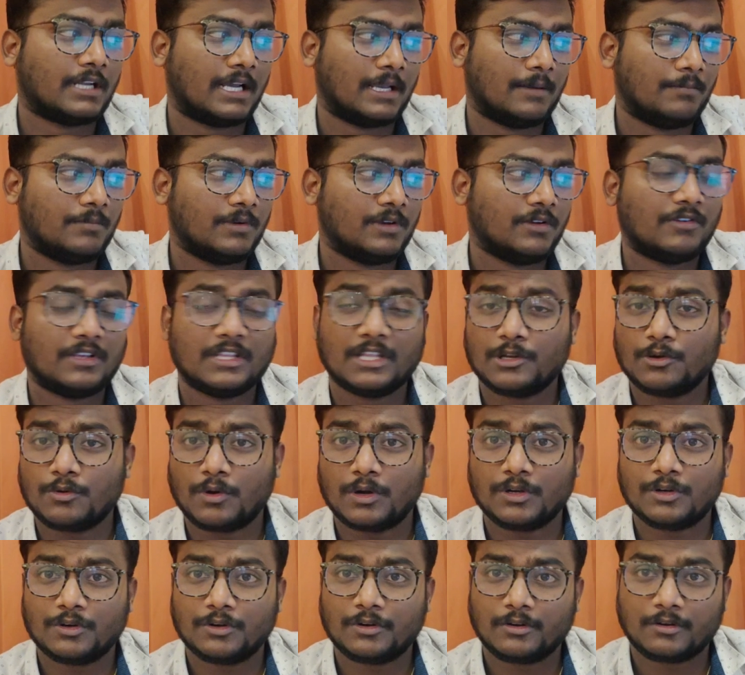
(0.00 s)
type whether you
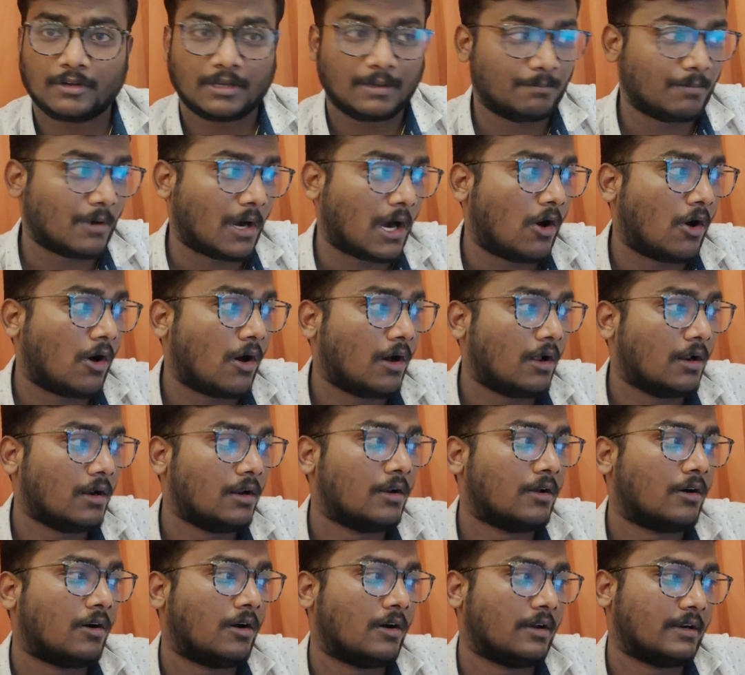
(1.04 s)
want to, to keep all
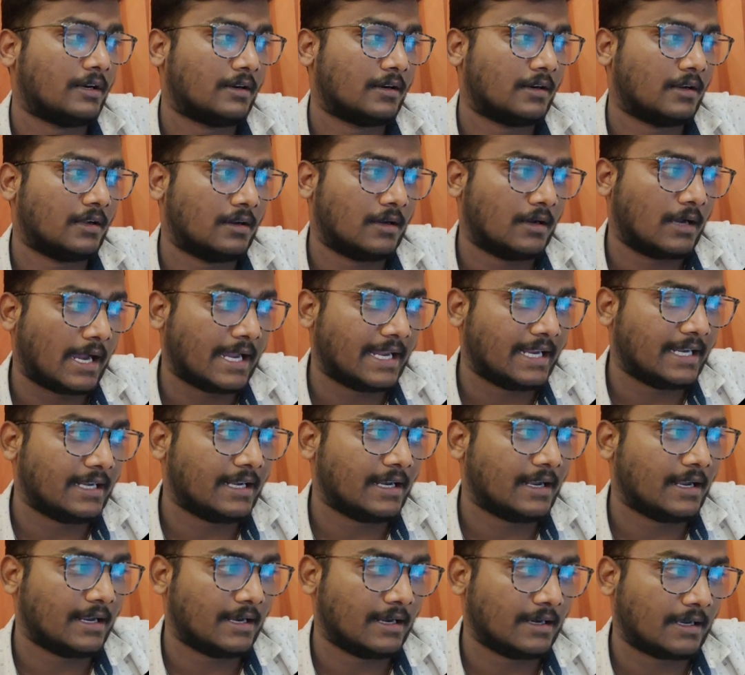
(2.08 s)
or uh, i
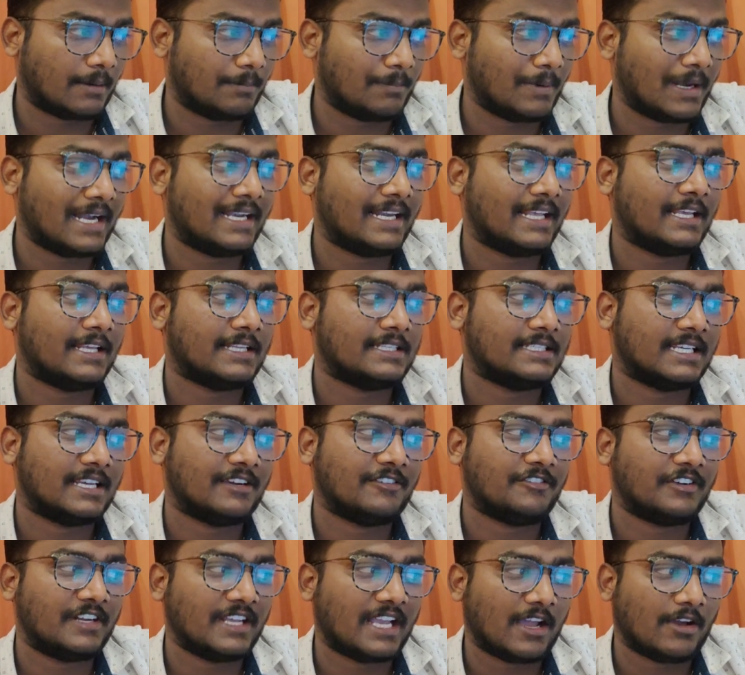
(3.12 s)
IIT,
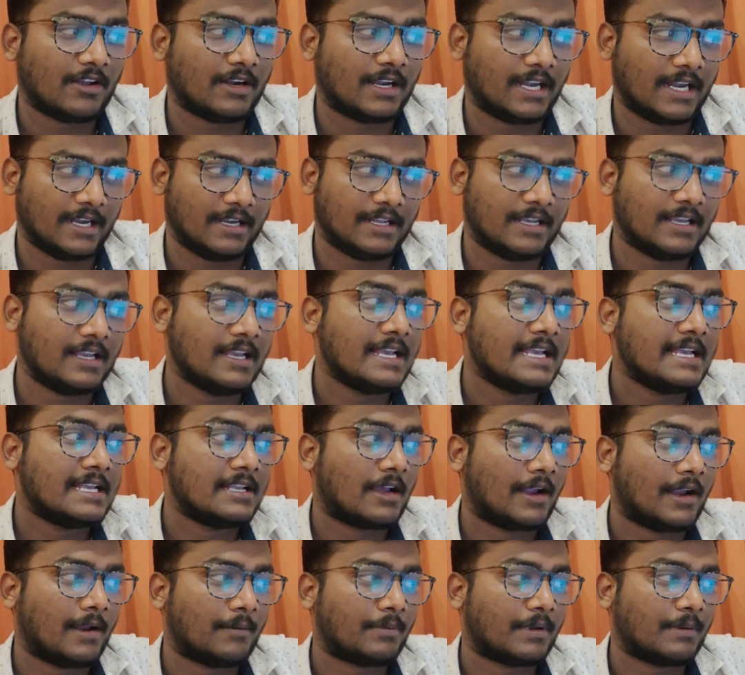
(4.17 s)
GFTI or NIT.
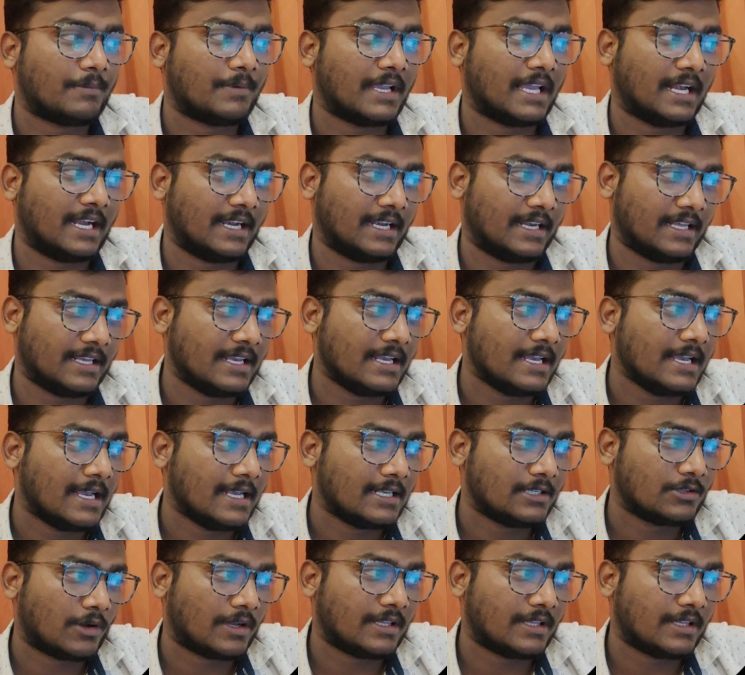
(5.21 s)
I am keeping uh, NIT. So